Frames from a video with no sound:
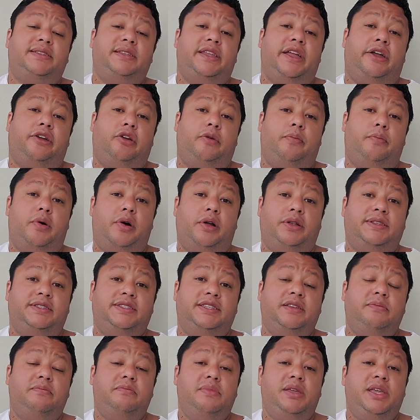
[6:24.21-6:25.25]

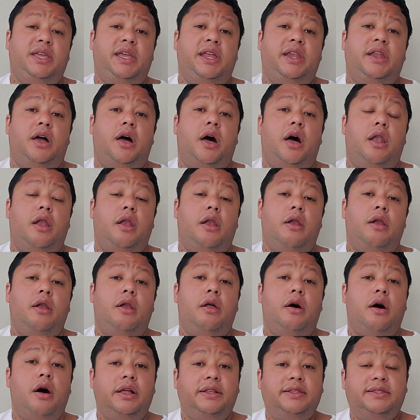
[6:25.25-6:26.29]
Negroponte made a
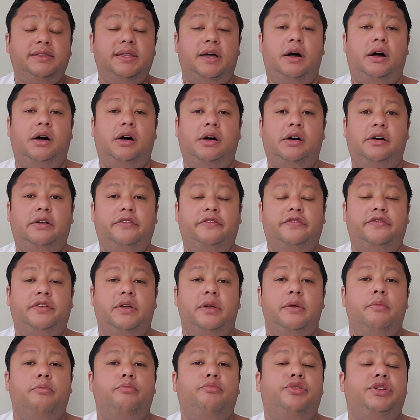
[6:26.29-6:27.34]
lot of
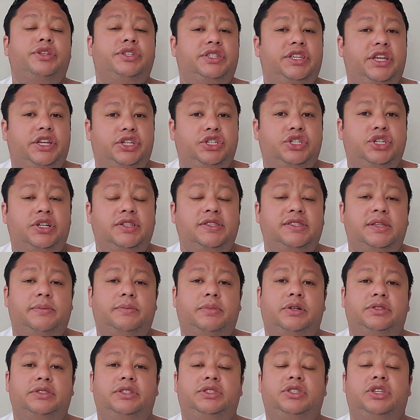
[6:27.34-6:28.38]
predictions
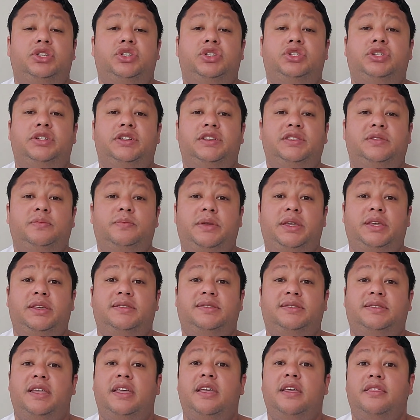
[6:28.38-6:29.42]
about the digital
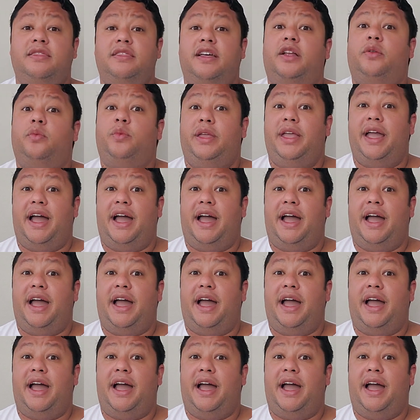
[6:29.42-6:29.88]
space that